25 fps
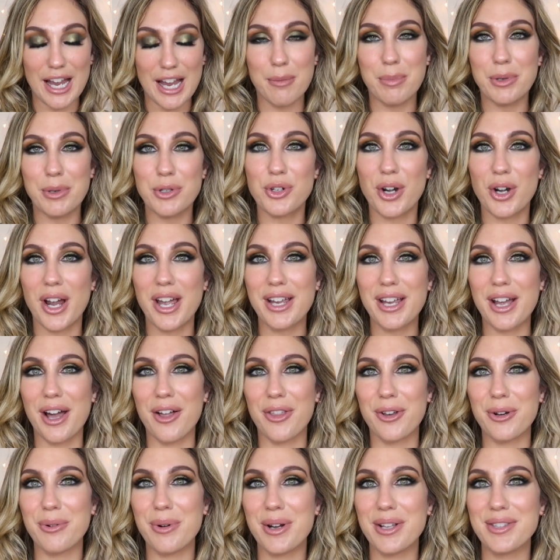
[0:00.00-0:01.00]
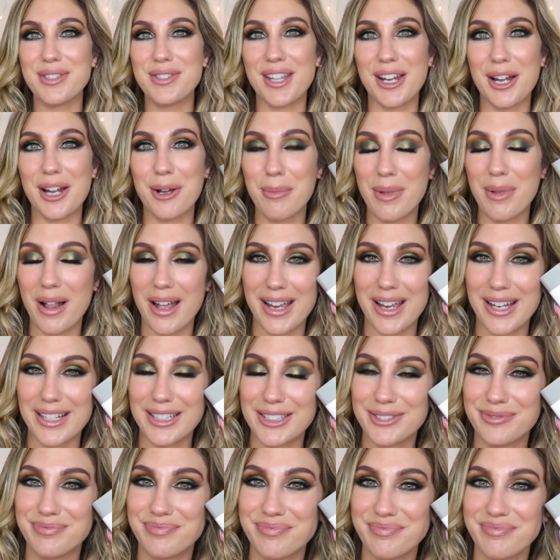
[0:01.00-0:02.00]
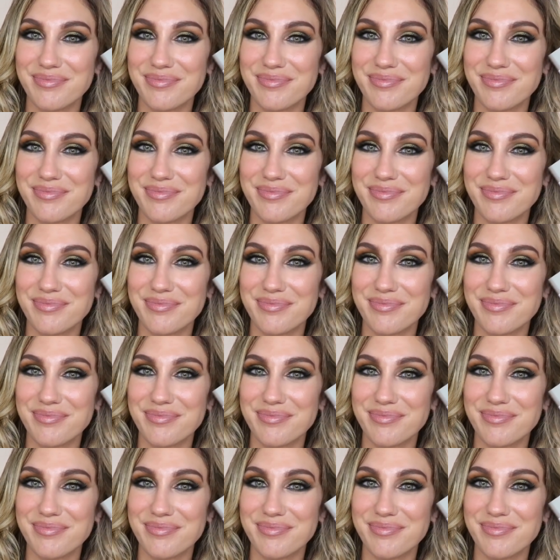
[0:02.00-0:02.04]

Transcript: I've been trying other ones and I'm like,